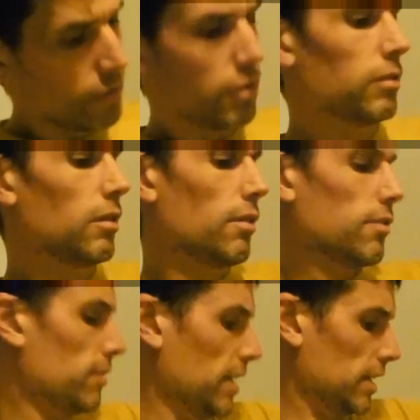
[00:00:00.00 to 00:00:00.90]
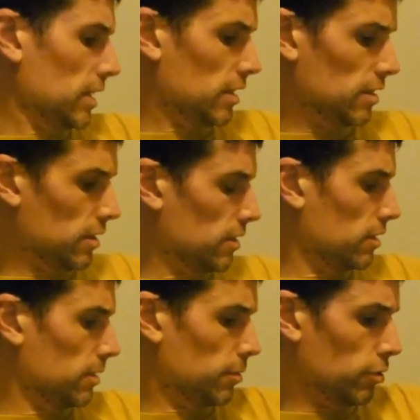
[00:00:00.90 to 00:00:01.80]
is called the 3D
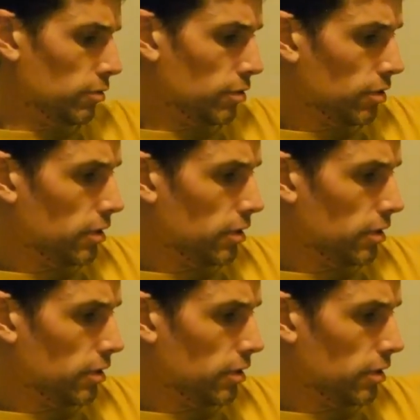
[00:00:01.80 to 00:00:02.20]
system hood.